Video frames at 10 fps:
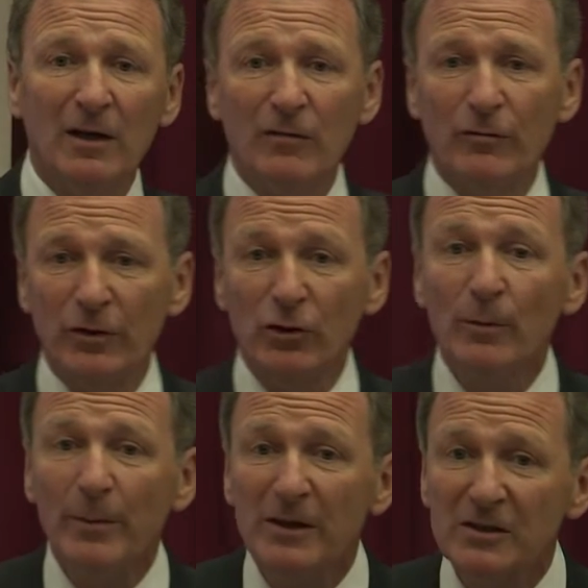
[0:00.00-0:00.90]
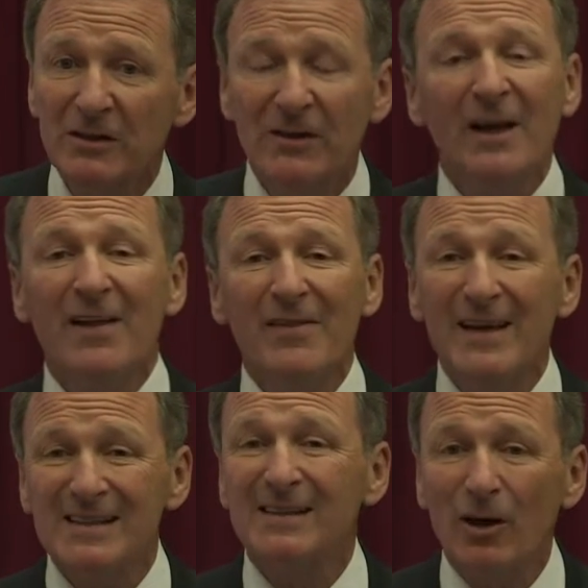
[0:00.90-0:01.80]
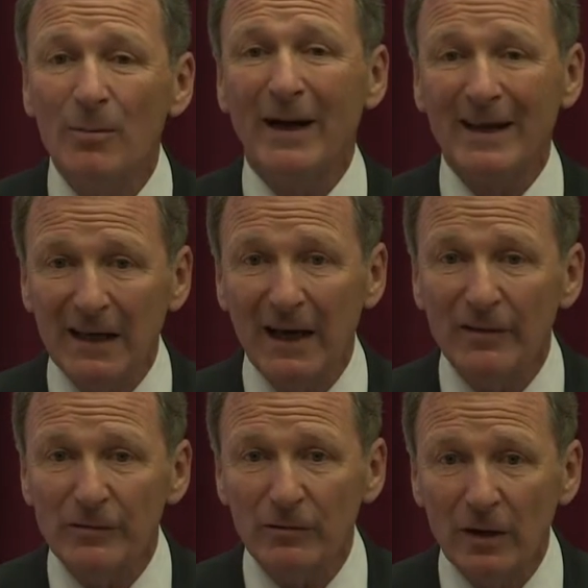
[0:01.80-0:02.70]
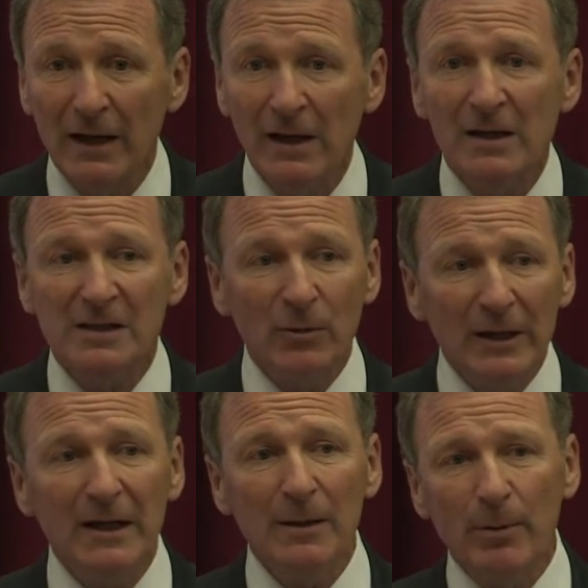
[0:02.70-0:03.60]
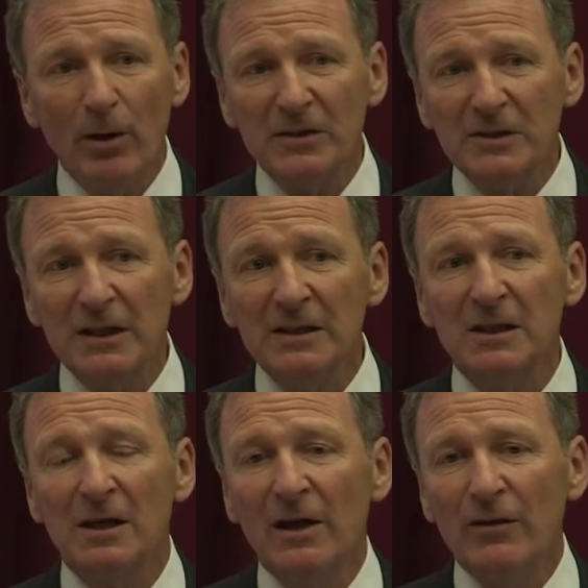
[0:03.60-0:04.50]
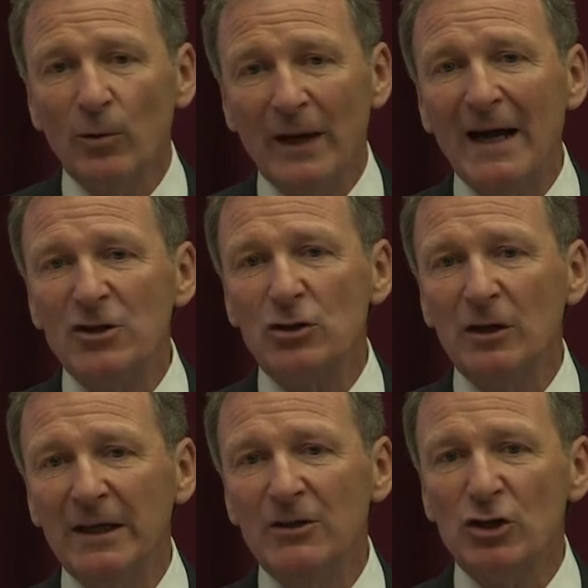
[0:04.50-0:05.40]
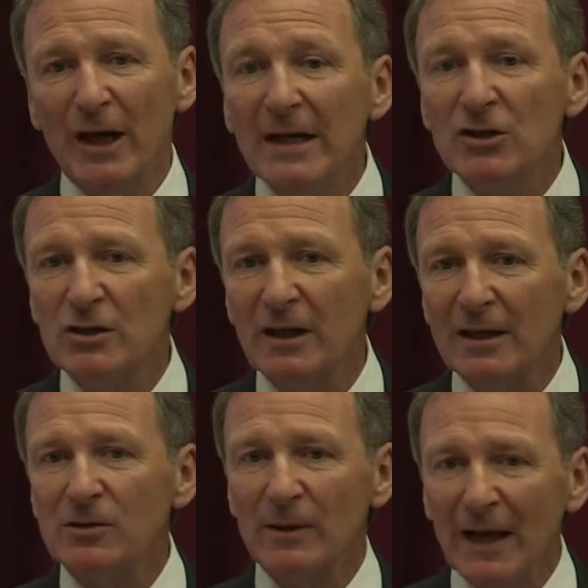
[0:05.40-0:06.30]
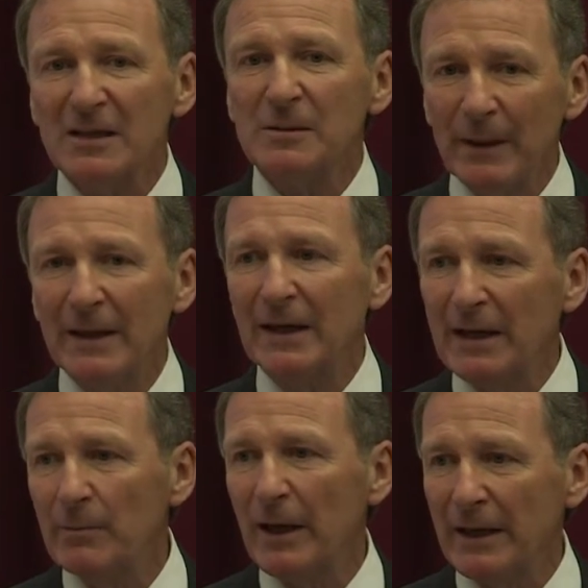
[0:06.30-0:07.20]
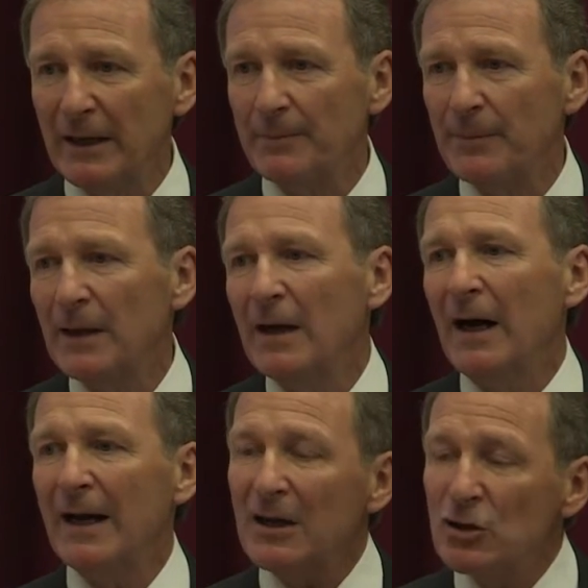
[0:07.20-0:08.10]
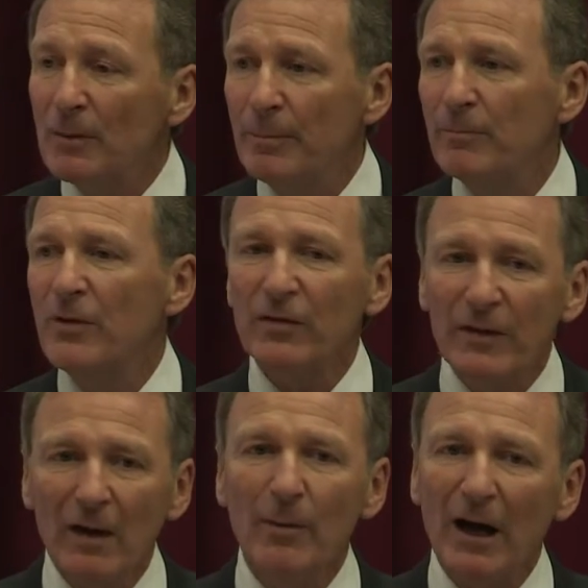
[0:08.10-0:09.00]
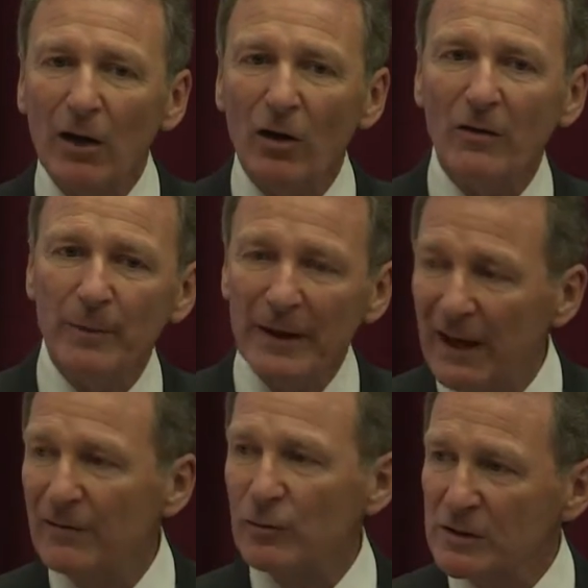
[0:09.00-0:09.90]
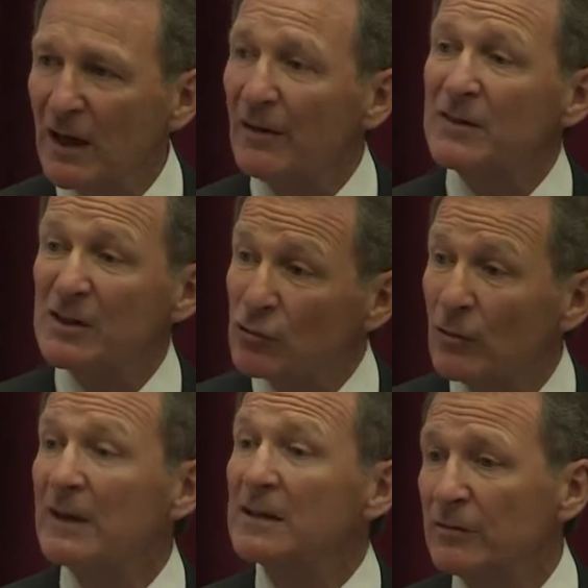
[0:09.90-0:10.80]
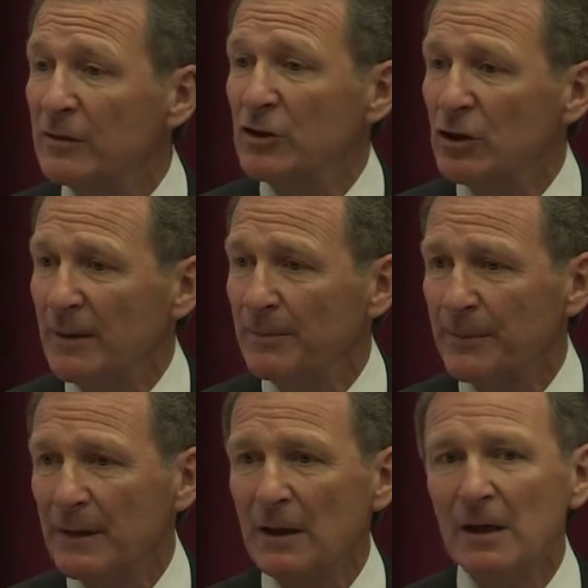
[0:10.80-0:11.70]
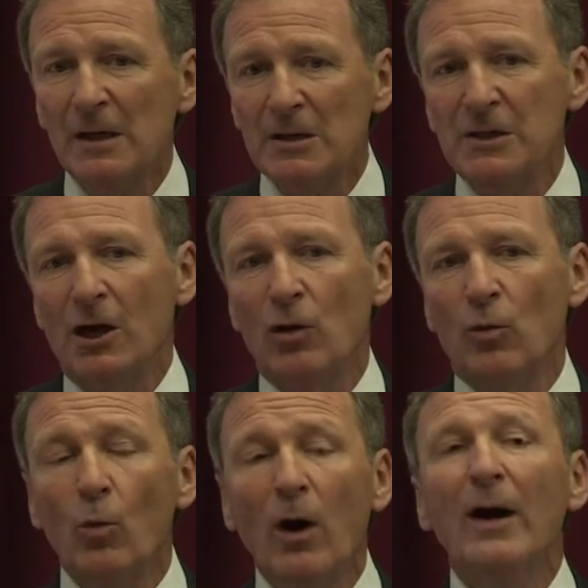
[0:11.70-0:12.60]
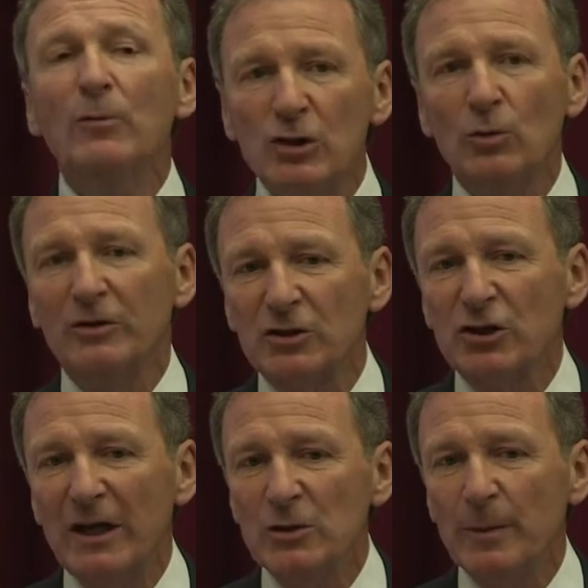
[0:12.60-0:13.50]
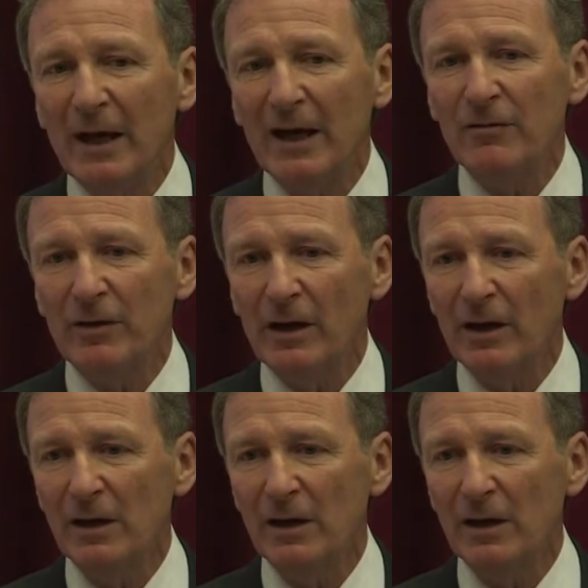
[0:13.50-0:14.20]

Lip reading: for the new person, there's no money left, right? So we needed policies that would actually change things without spending any money. And actually, the thing about a lot of behavioral stuff is it's relatively cheap. So why would you want to change behavior?